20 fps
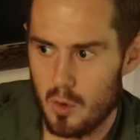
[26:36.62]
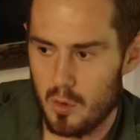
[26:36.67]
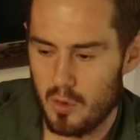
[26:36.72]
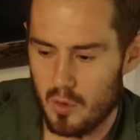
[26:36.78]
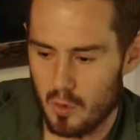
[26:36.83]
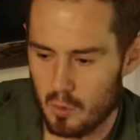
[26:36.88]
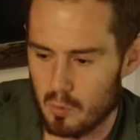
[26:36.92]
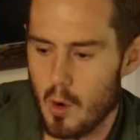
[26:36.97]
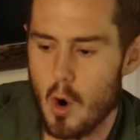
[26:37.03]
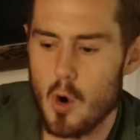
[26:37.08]

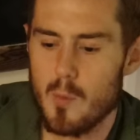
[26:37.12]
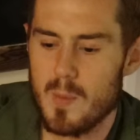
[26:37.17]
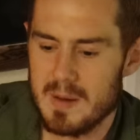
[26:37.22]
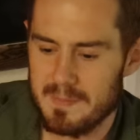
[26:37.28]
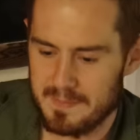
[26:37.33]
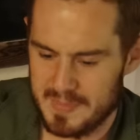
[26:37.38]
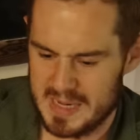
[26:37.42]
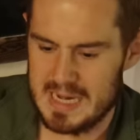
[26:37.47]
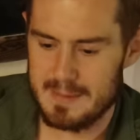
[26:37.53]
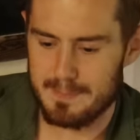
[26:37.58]
The
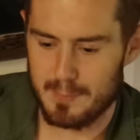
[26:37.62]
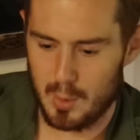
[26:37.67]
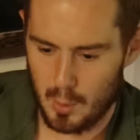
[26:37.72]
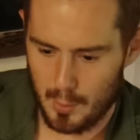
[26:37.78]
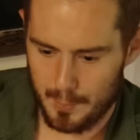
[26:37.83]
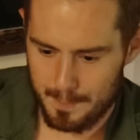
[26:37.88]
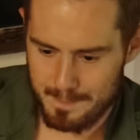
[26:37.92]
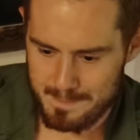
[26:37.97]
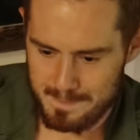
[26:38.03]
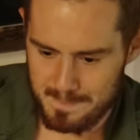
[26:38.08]
Roman
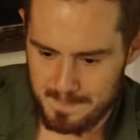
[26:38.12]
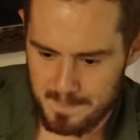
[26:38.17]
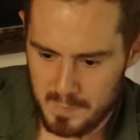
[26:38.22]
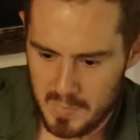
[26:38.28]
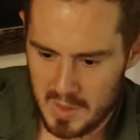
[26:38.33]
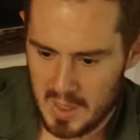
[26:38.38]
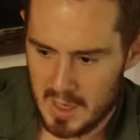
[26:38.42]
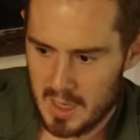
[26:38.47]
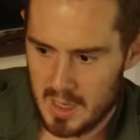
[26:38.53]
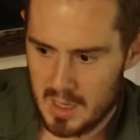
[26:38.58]
people
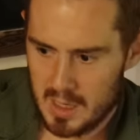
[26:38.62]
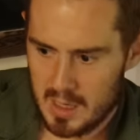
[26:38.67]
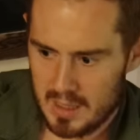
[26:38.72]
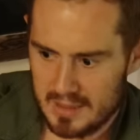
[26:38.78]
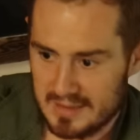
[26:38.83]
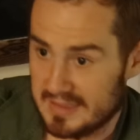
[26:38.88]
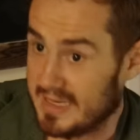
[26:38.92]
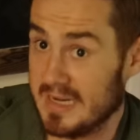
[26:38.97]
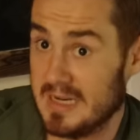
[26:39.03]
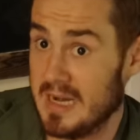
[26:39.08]

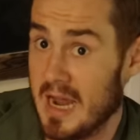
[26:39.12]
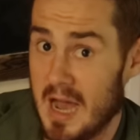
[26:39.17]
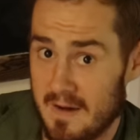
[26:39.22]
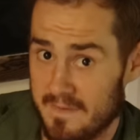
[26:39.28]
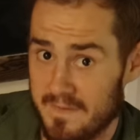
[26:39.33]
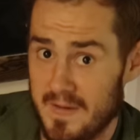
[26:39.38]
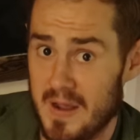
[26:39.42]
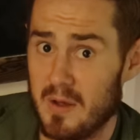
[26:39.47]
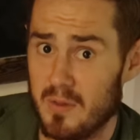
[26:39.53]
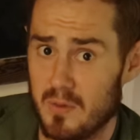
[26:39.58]
did
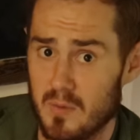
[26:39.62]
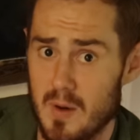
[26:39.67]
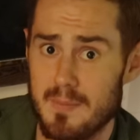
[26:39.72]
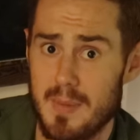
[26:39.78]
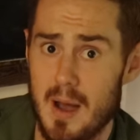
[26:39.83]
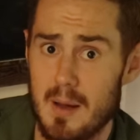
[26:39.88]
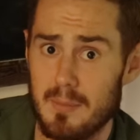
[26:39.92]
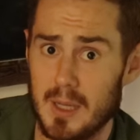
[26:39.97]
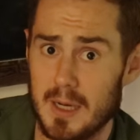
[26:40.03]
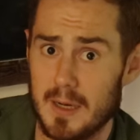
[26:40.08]
not fail the
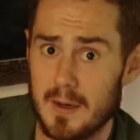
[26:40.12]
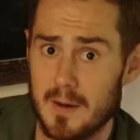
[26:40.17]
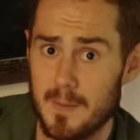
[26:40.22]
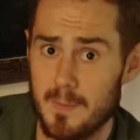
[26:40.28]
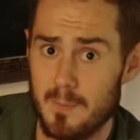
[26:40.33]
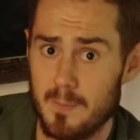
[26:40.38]
Republic.